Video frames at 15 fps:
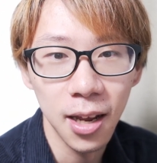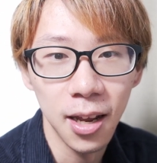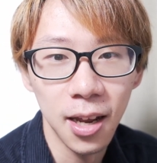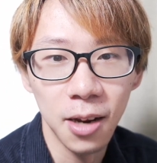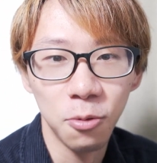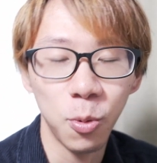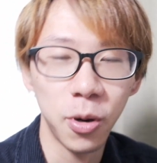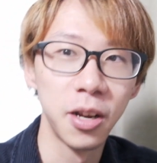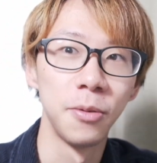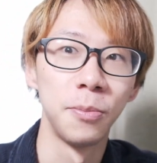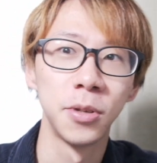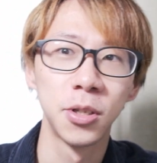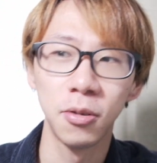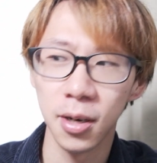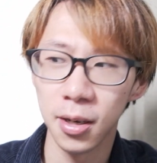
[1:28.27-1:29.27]
and where he
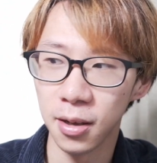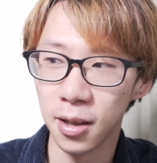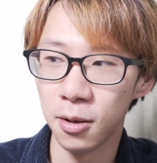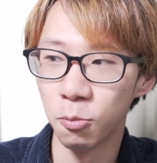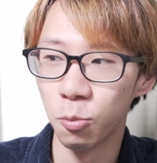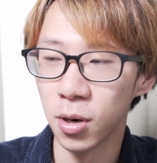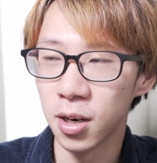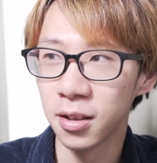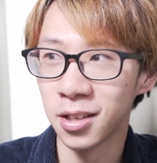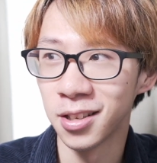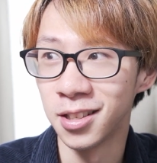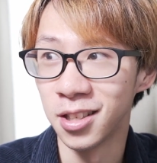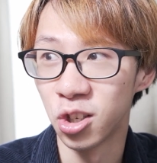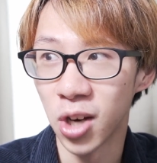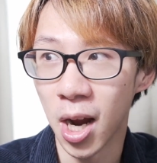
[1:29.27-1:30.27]
sort of in one of
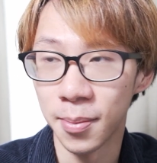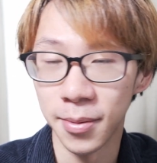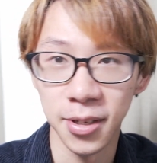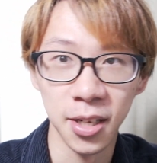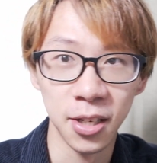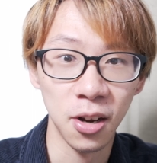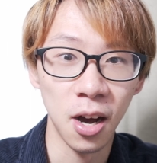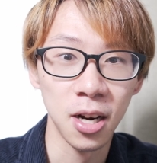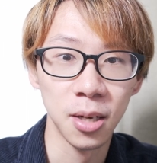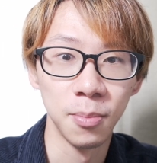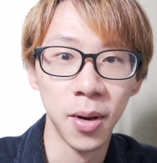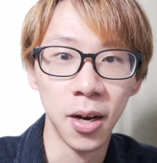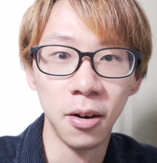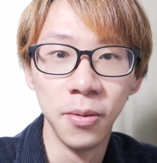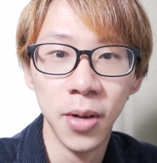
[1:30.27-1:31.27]
his chapters he talked
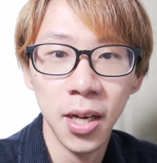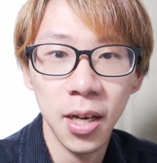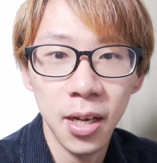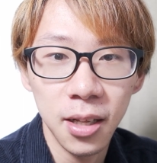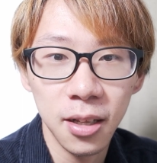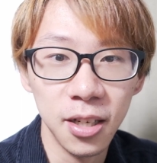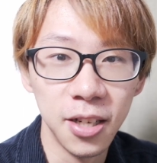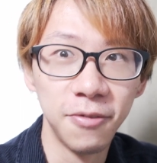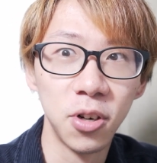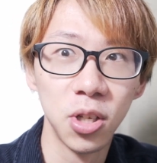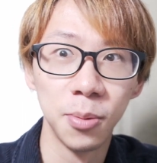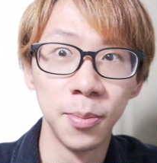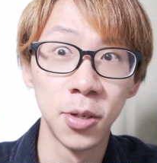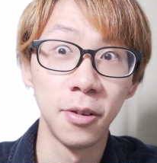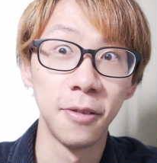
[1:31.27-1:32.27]
about the
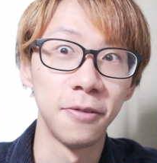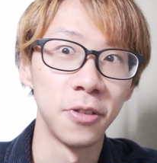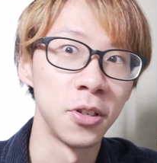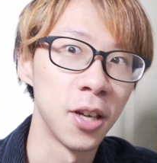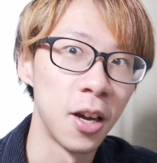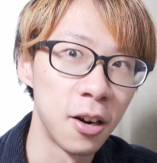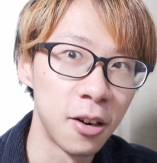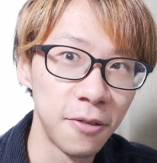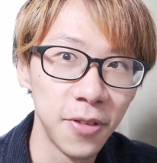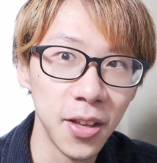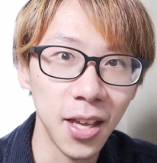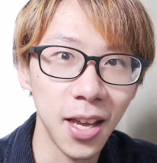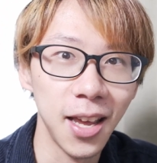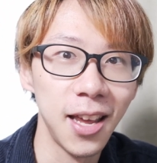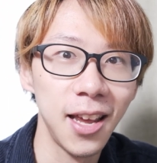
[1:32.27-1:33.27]
difference between
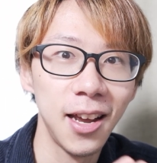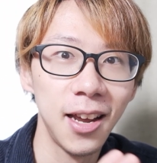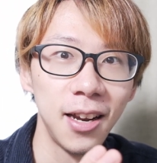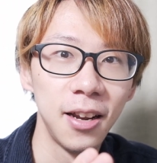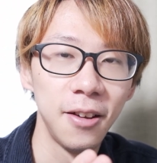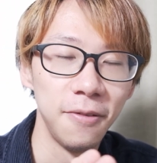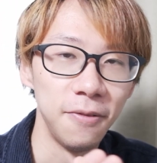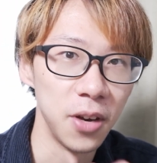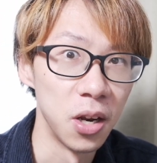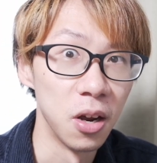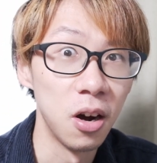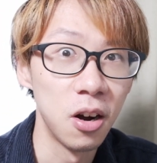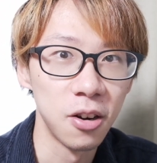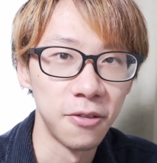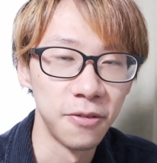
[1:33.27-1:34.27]
photography and
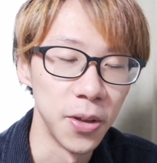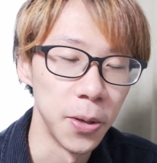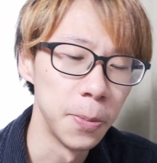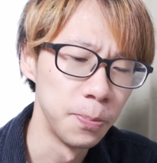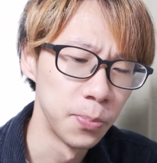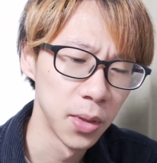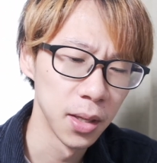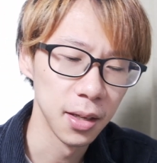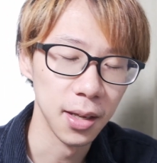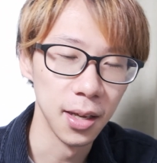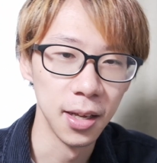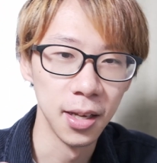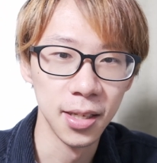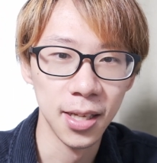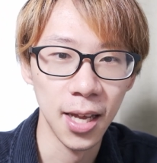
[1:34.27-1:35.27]
videography
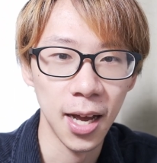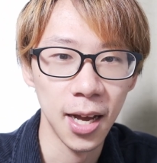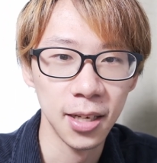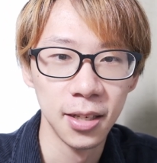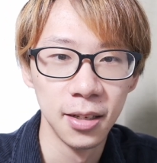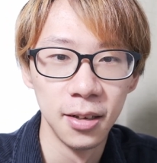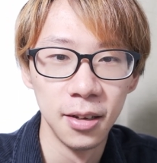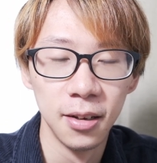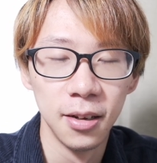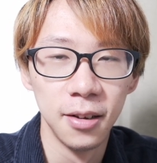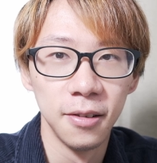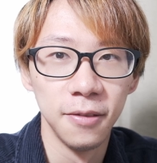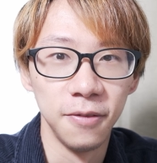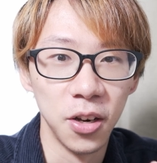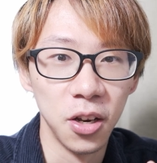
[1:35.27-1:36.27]
is that
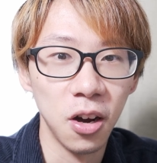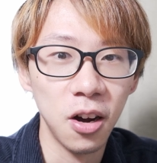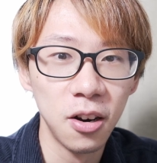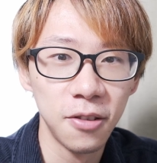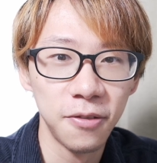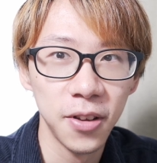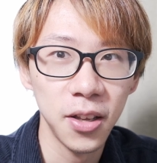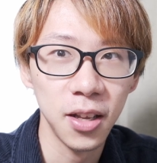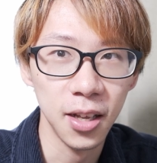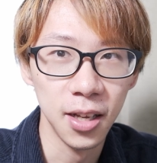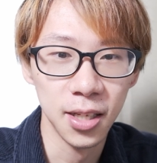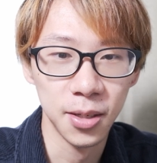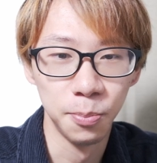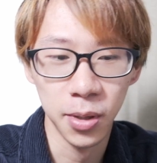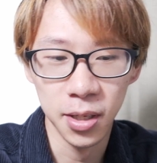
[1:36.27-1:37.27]
videography
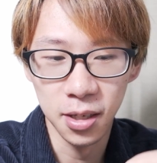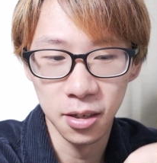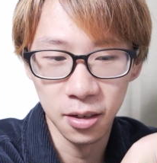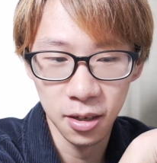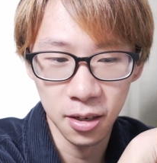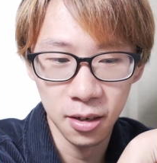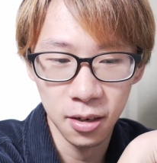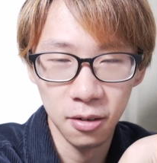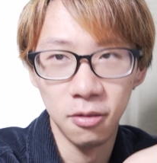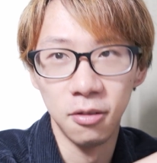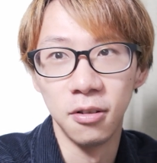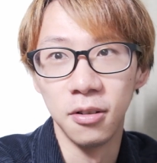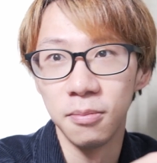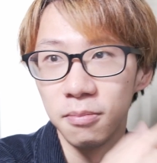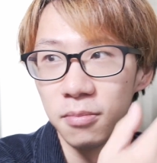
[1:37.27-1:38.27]
is basically,
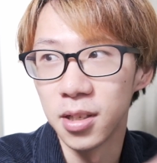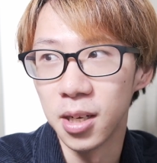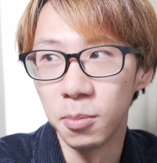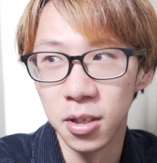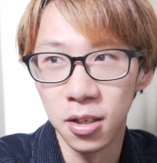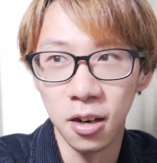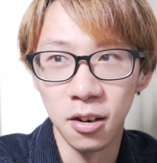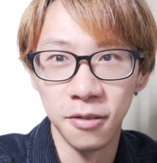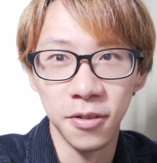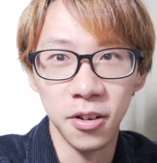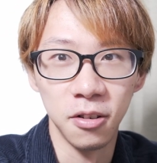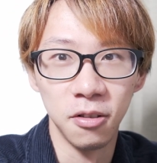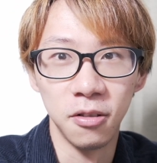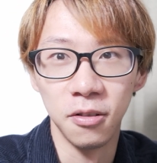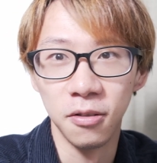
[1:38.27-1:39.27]
or
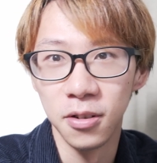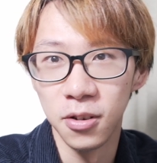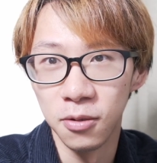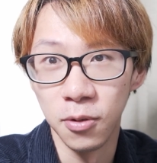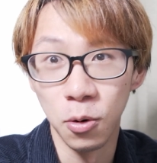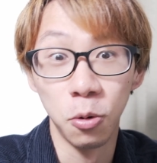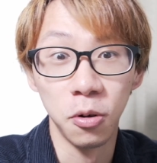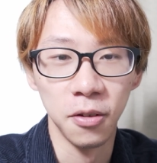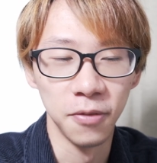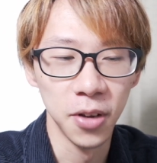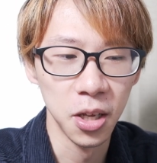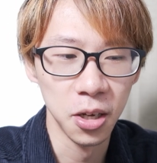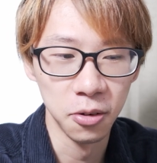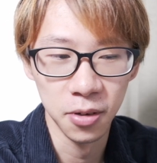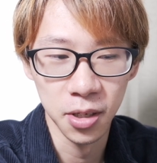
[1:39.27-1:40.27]
cinematography or recording
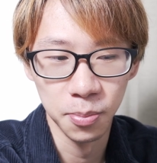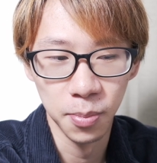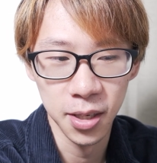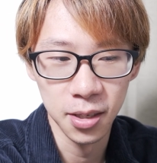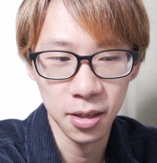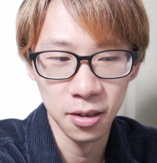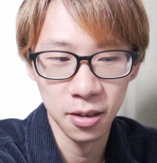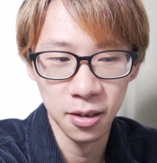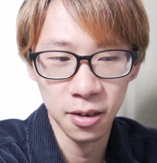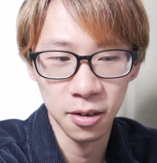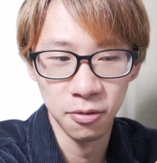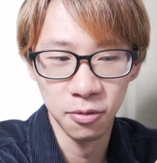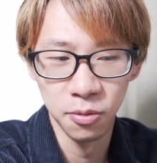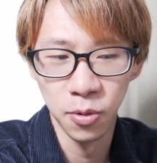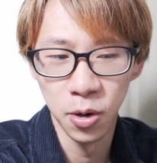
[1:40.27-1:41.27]
video is basically
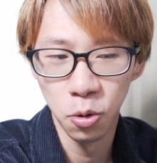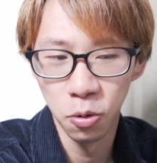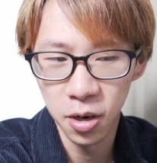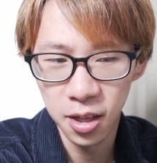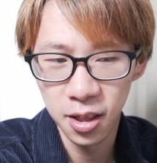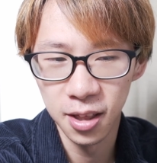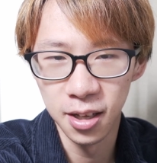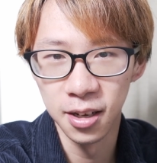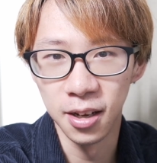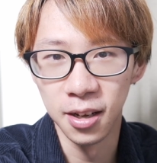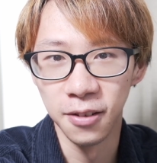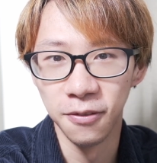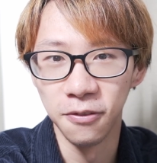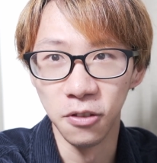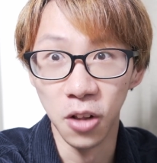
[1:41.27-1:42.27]
you're recording
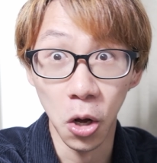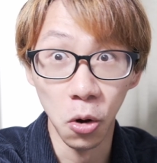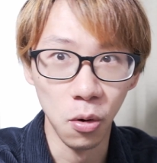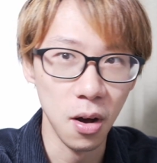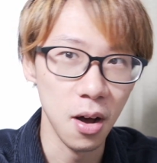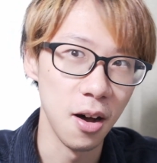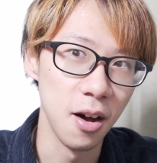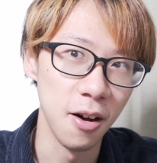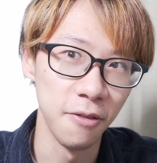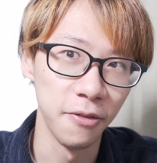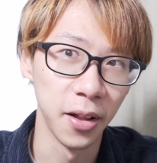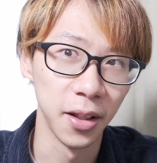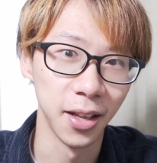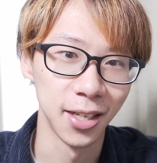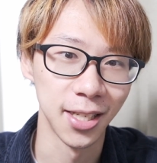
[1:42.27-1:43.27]
the flow
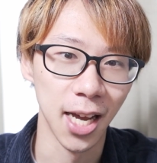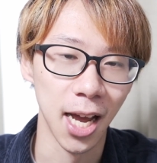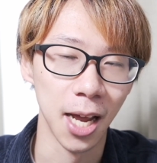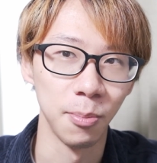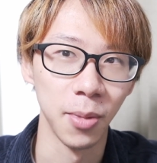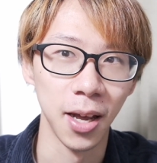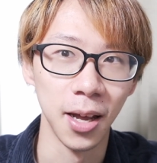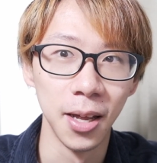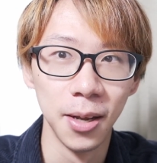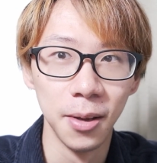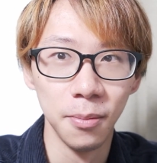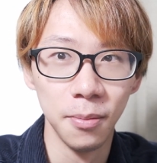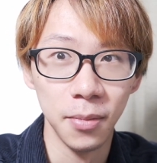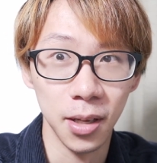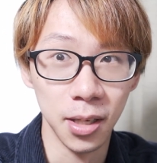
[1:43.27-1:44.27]
of the time that
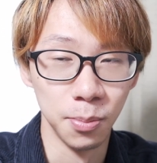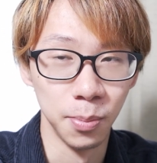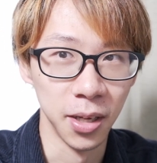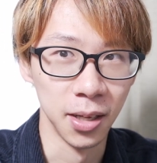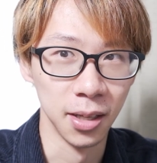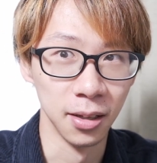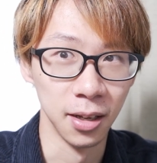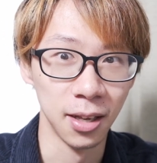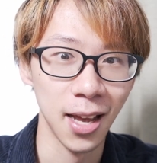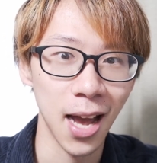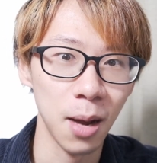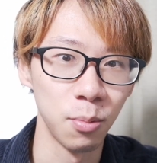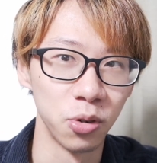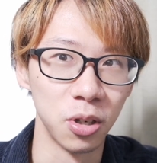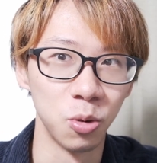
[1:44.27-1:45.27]
is being like
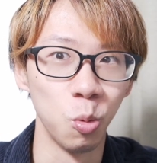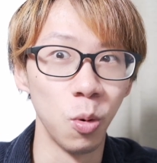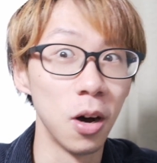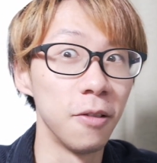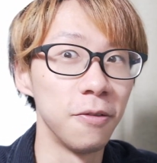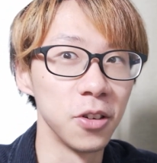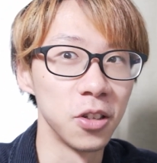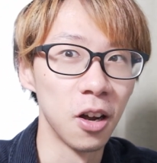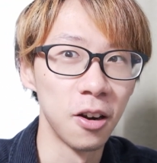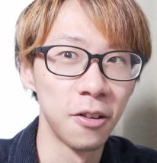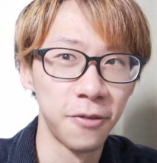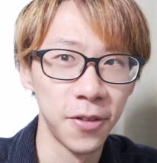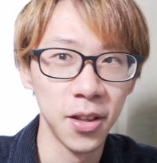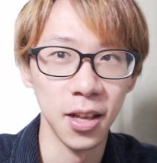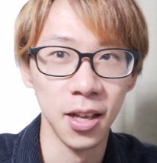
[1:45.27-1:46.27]
captured, while
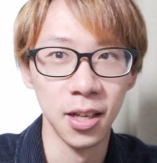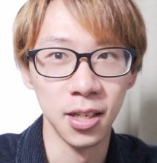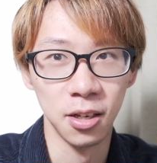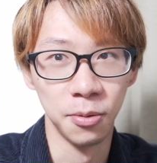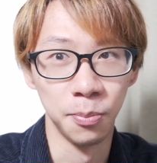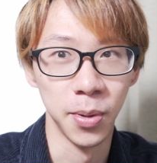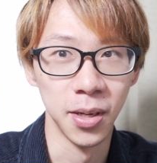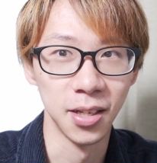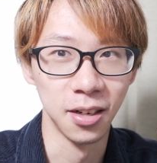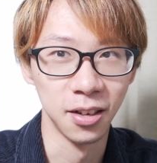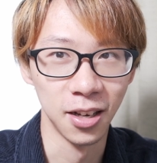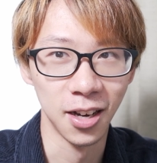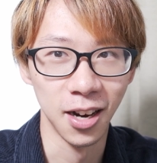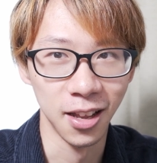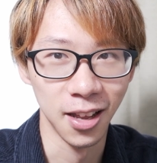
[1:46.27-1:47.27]
photography is you're
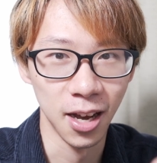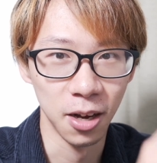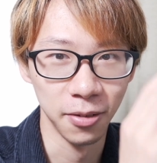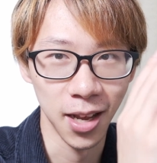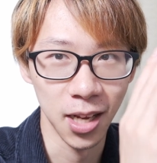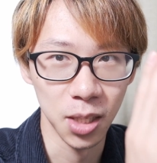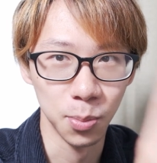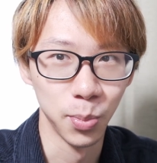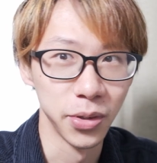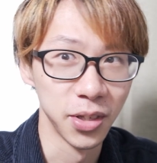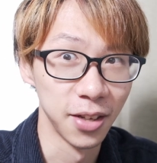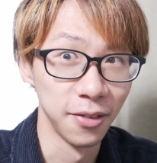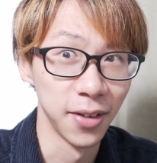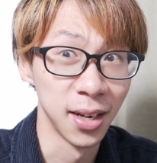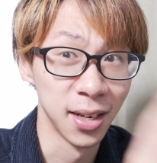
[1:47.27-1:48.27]
basically cutting out that
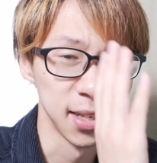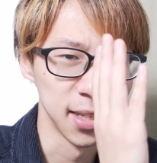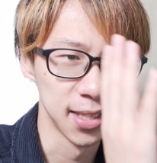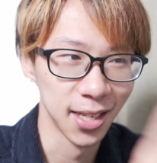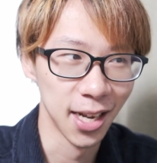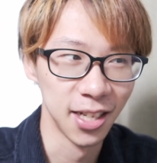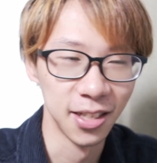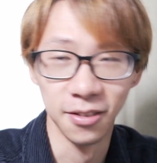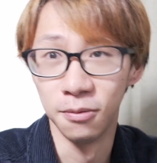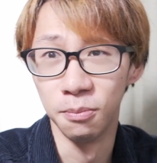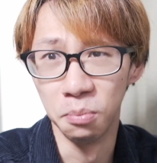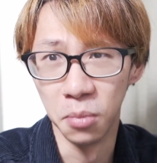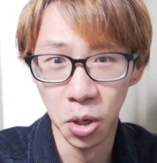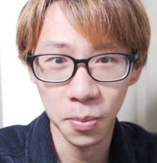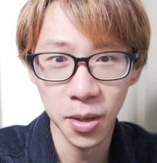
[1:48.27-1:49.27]
specific decisive
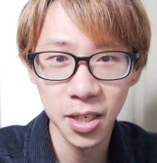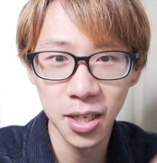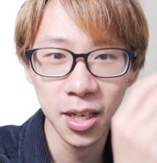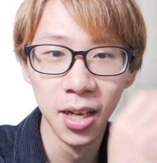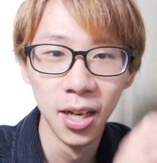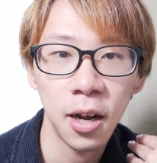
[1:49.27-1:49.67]
moment.